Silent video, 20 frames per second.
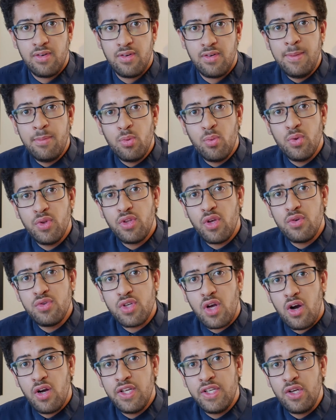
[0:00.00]
People with
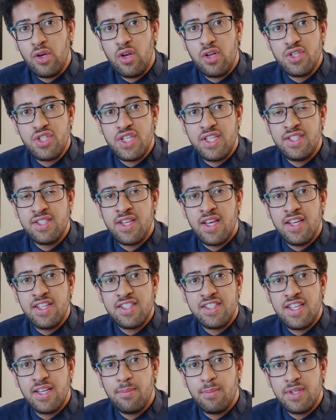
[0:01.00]
those ideologies,
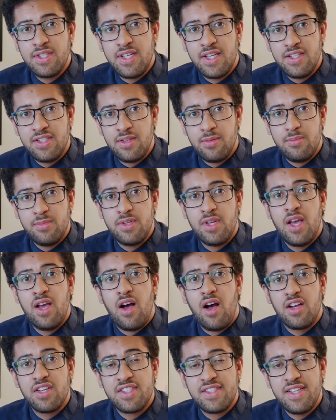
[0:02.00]
stigmatisms
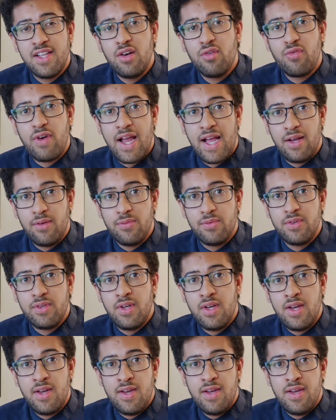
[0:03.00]
are still around.